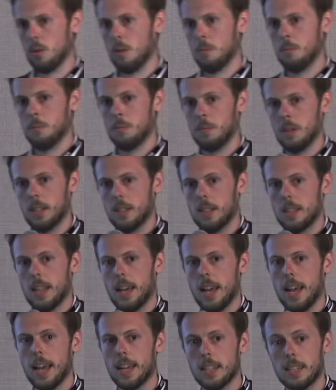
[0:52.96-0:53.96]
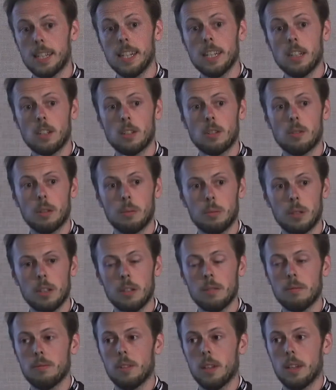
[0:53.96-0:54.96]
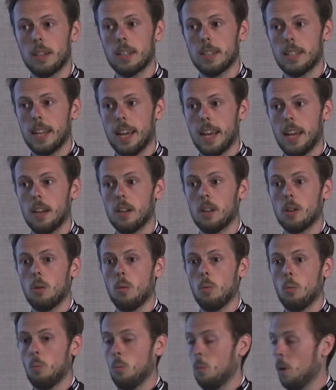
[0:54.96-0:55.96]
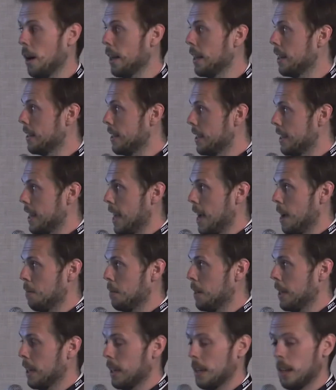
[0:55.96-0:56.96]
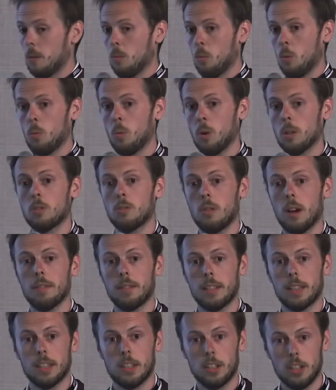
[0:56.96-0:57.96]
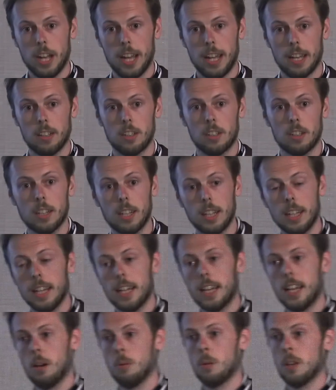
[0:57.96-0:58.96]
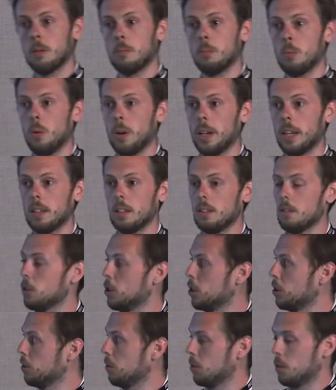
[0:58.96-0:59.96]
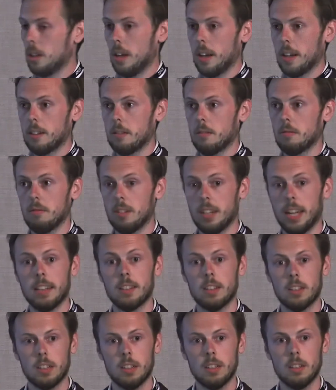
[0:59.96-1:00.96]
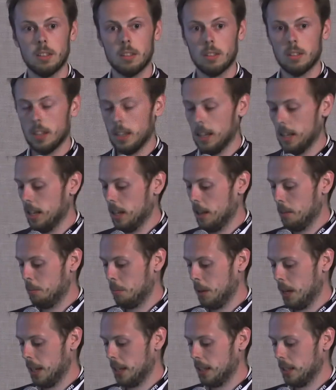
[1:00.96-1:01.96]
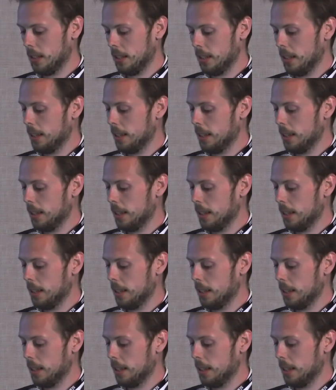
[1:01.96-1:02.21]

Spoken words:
problem is that as an industry, we don't fully understand why this is happening and what's driving this change. Now, we can point to certain incidents, but